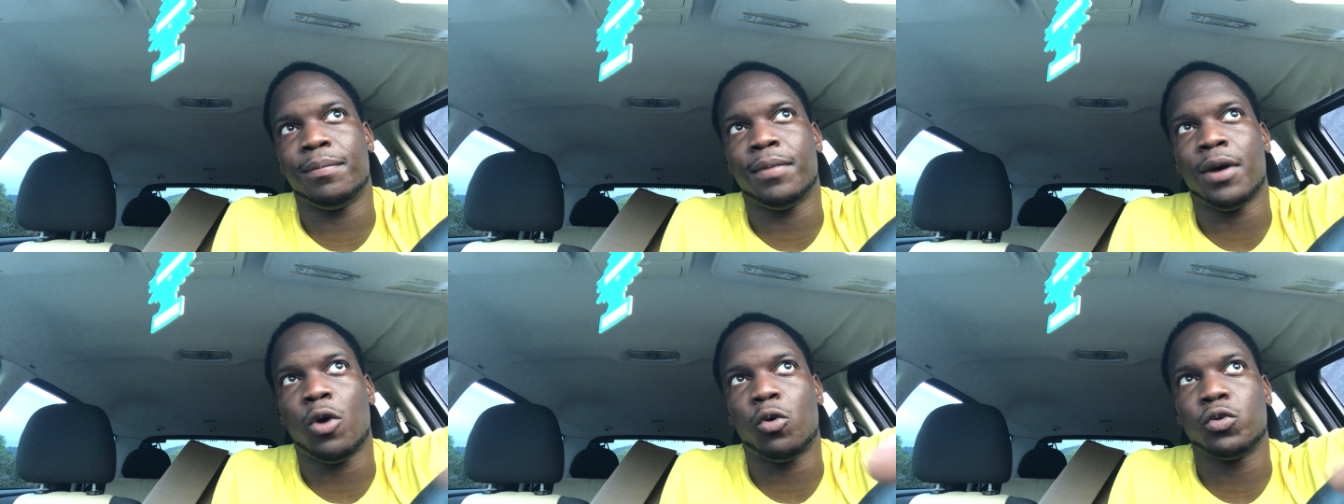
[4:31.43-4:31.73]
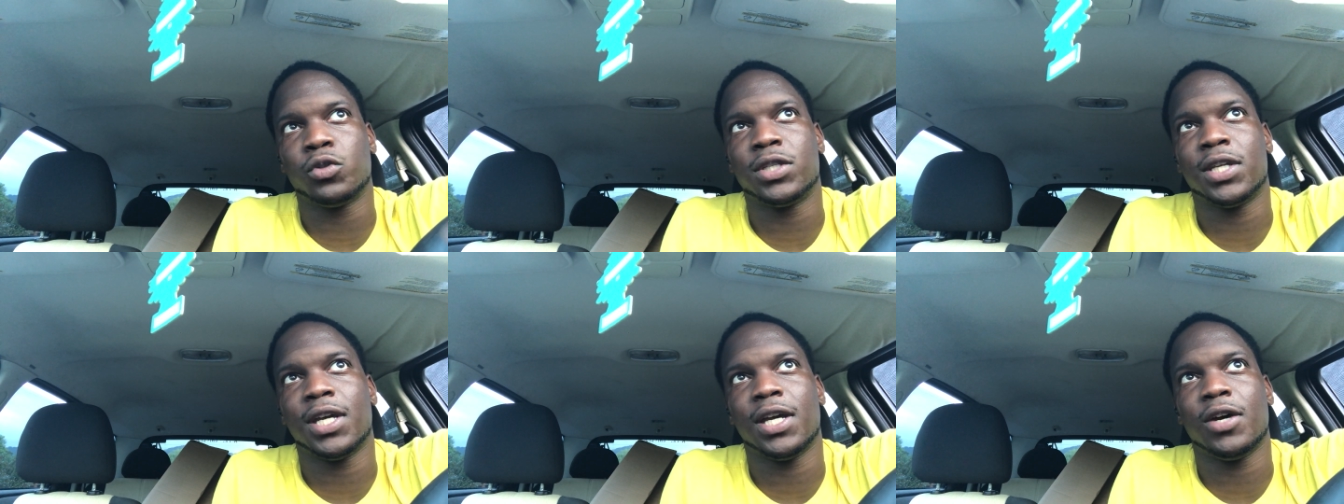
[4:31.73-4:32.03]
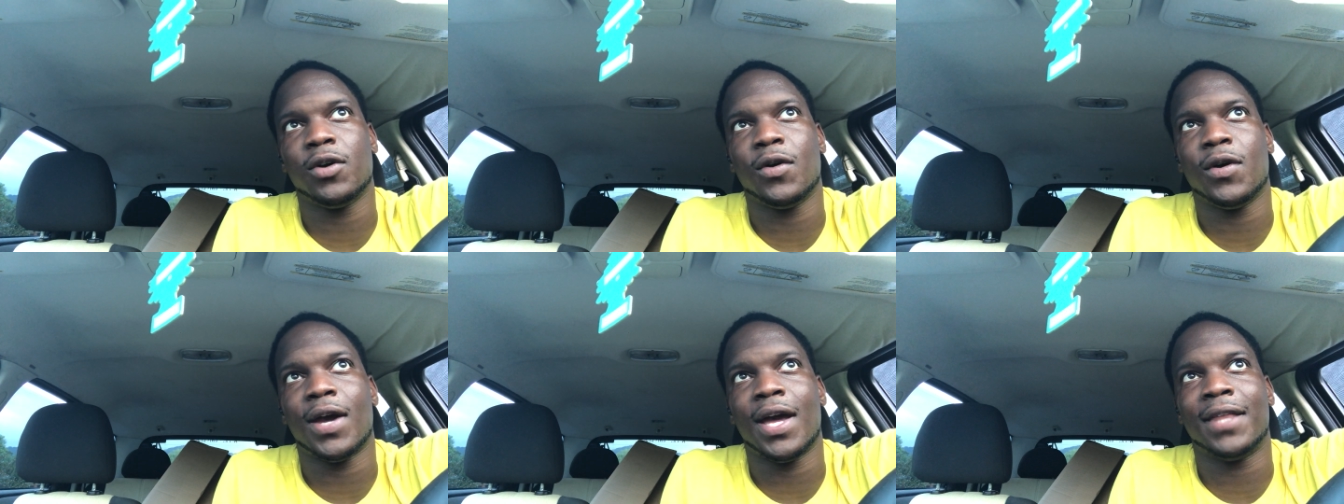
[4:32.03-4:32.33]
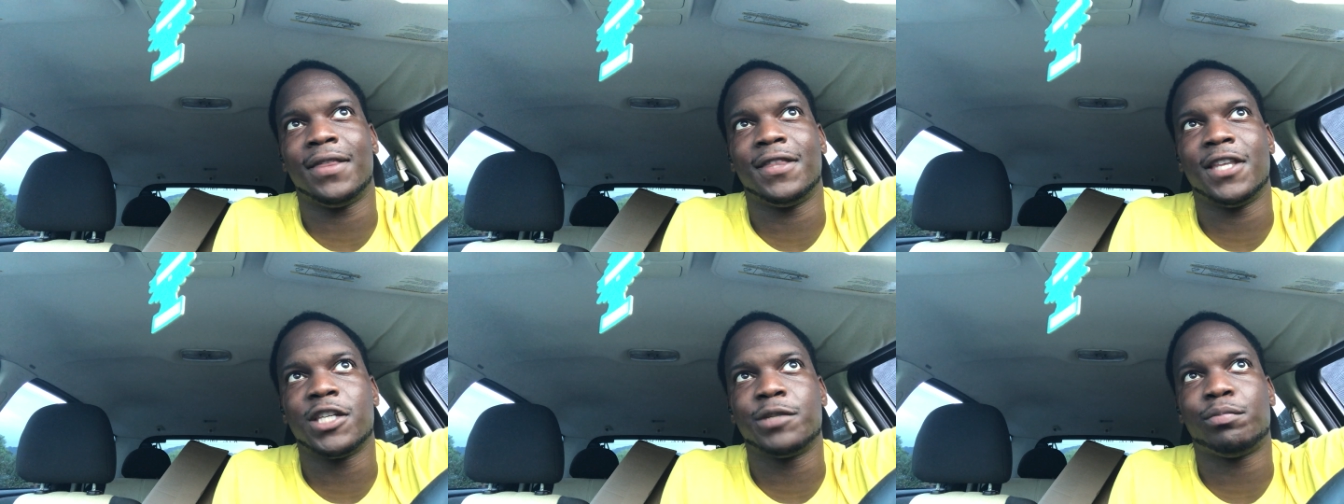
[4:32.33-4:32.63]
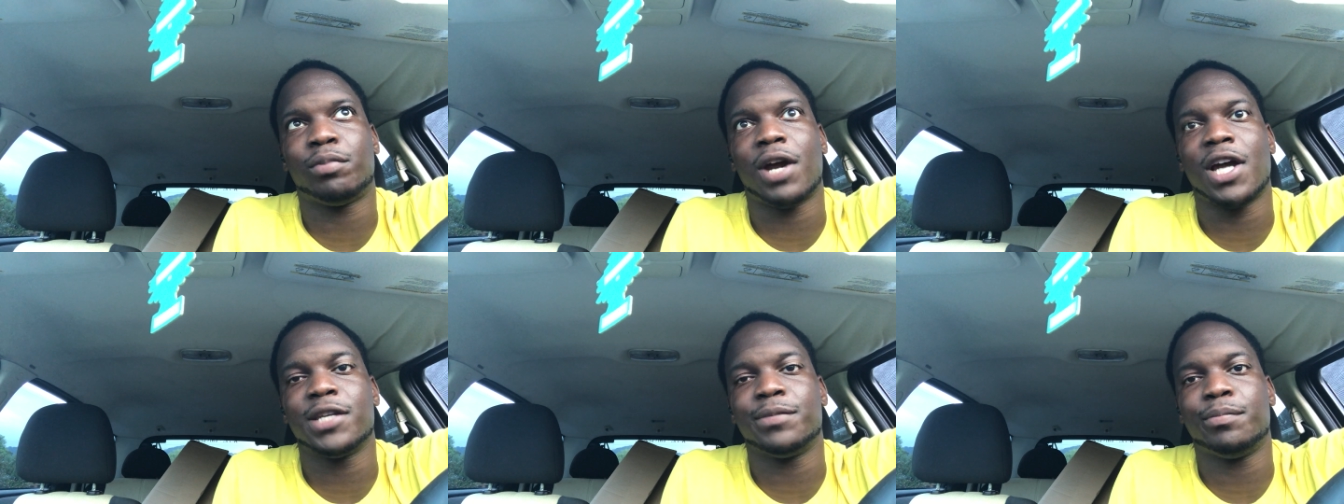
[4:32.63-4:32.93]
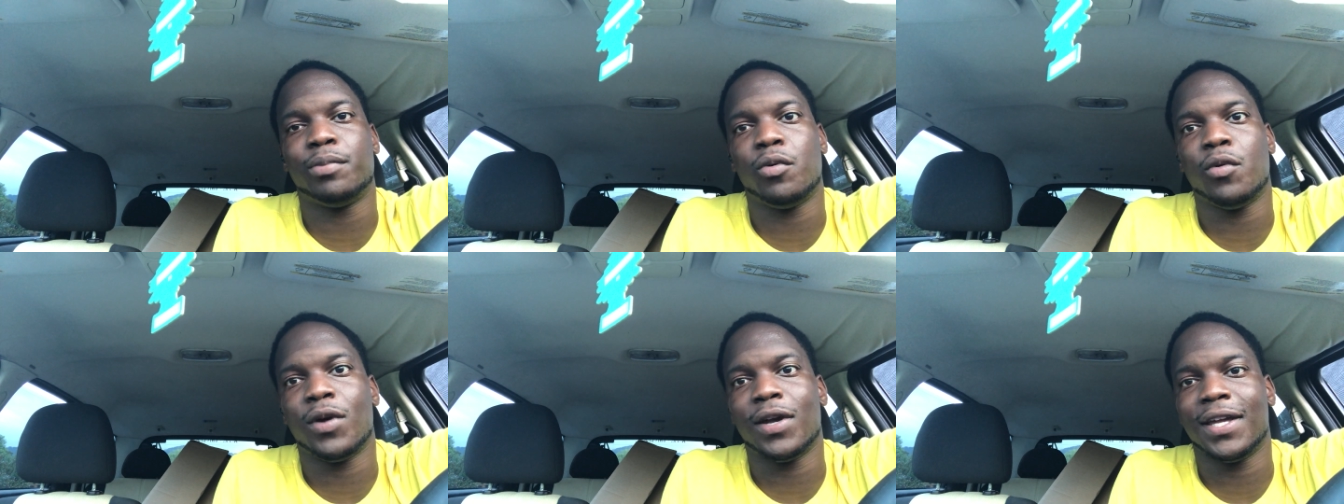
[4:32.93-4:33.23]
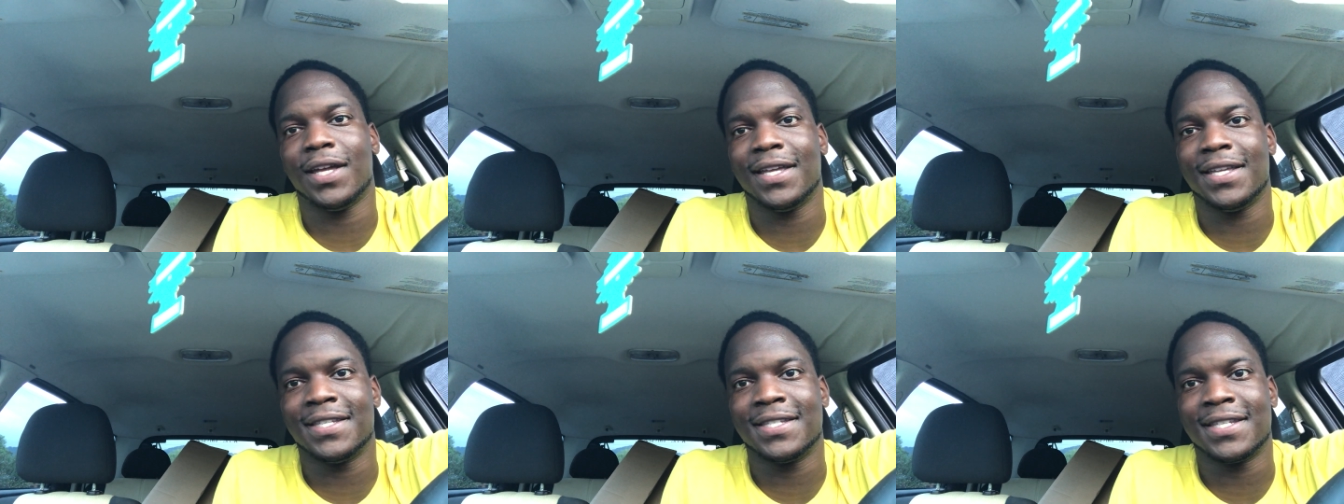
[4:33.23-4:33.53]
wholetail at this price
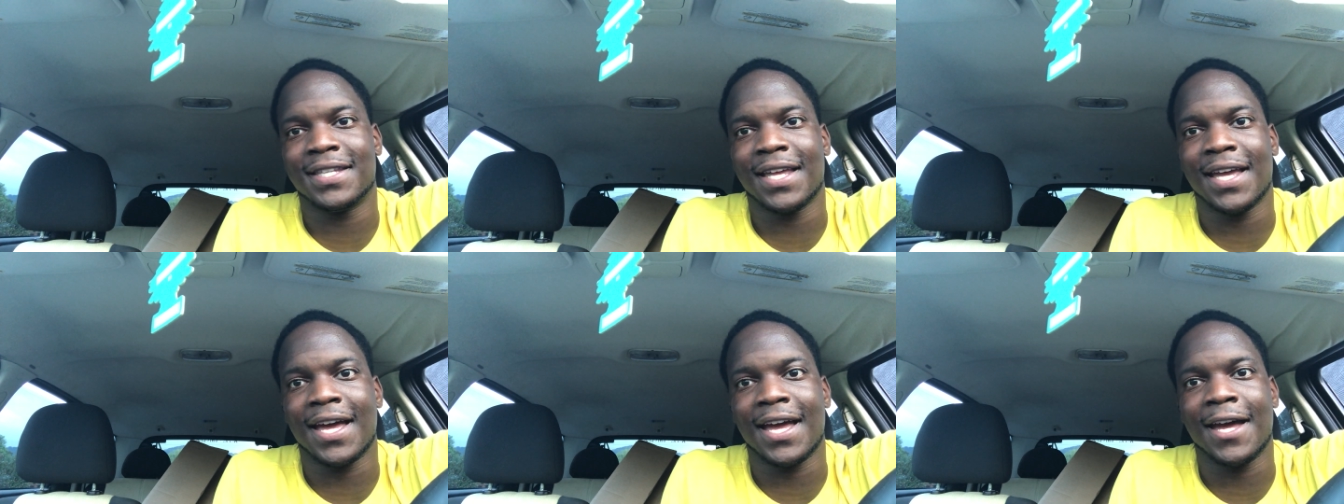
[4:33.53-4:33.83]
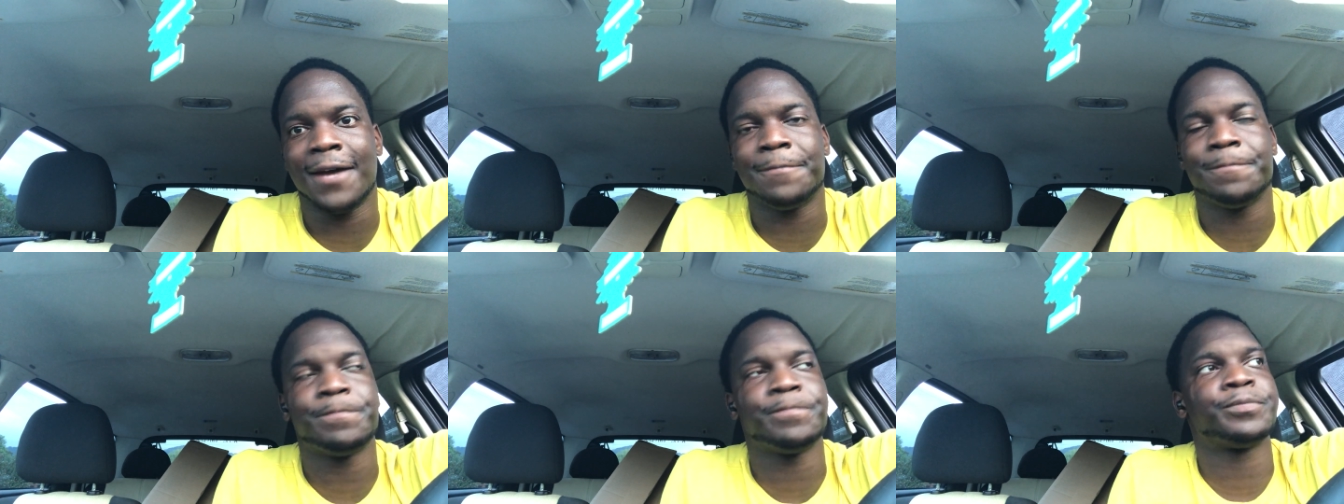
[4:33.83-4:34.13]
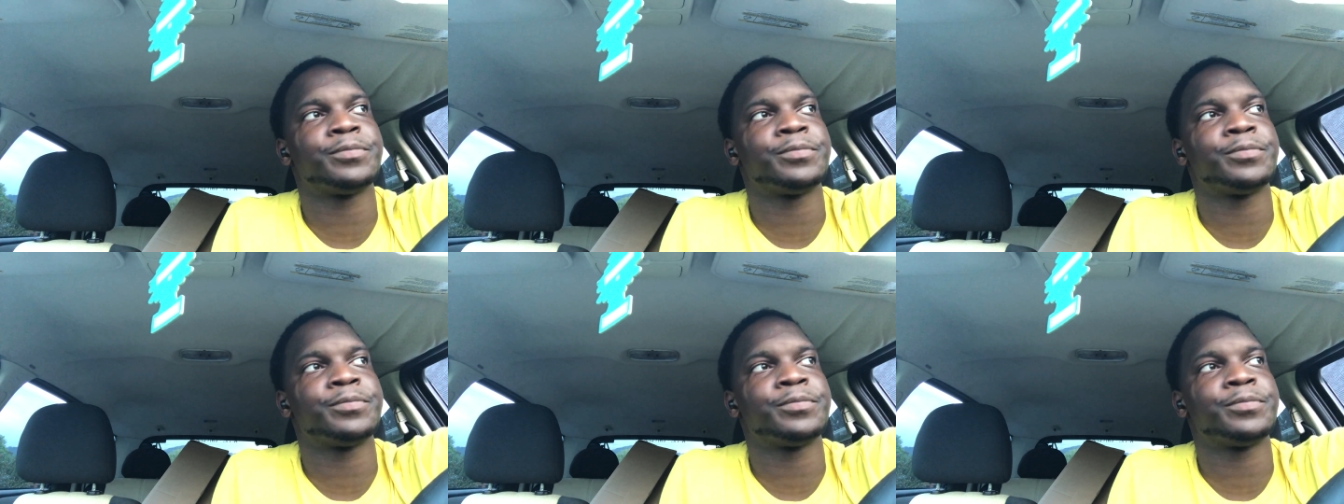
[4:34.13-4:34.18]
point is that